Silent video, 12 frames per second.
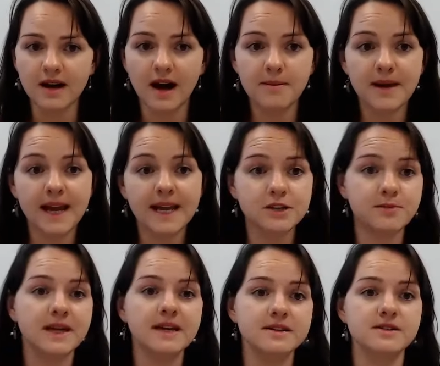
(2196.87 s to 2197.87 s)

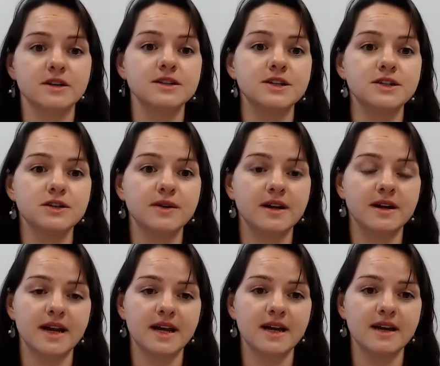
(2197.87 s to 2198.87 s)
HP has started doing
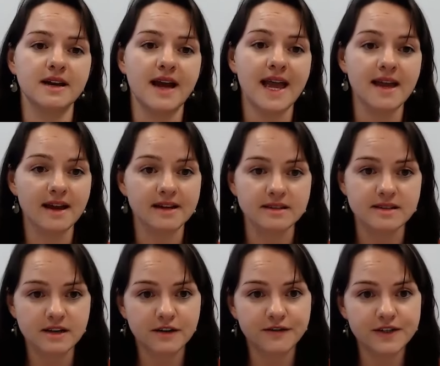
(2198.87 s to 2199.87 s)
a ink as a
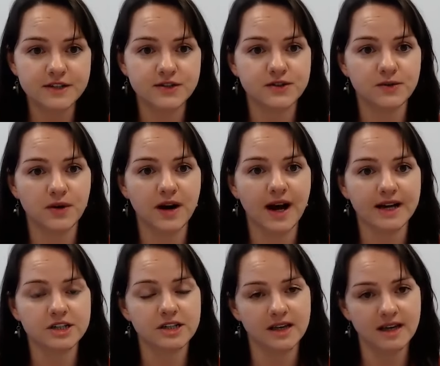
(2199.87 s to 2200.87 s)
service where it
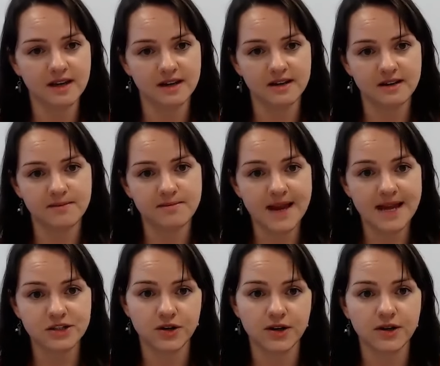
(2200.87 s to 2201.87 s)
actually can
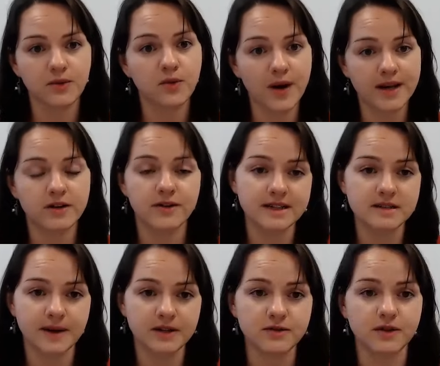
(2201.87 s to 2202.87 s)
measure when your ink's
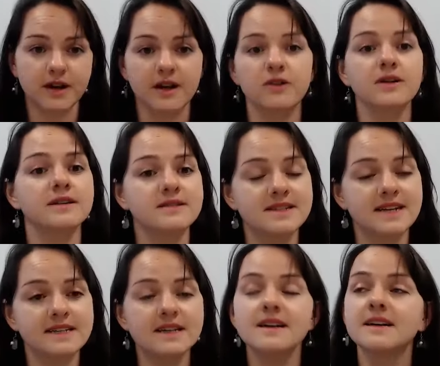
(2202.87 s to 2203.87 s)
about to run out and
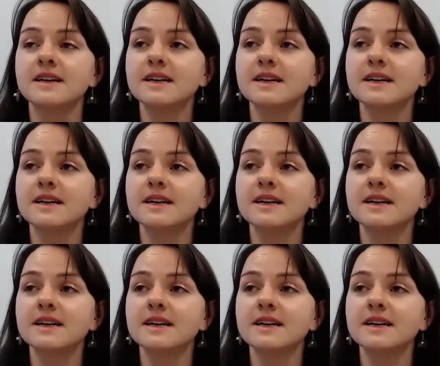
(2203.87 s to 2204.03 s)
send it.